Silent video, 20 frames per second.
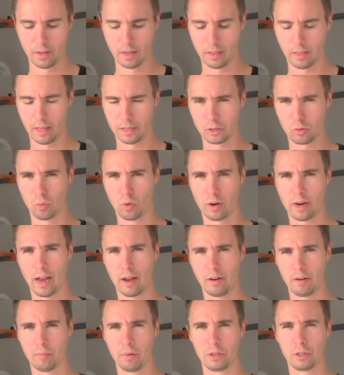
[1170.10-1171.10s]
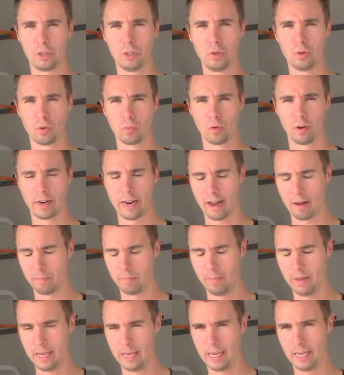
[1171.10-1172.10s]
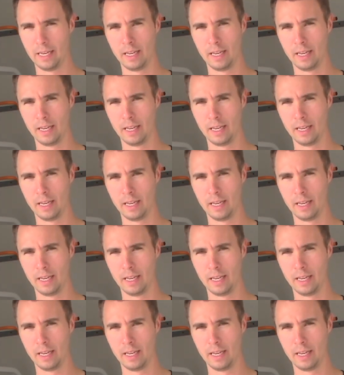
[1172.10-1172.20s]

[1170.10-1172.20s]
That's workout number 2 or workout B.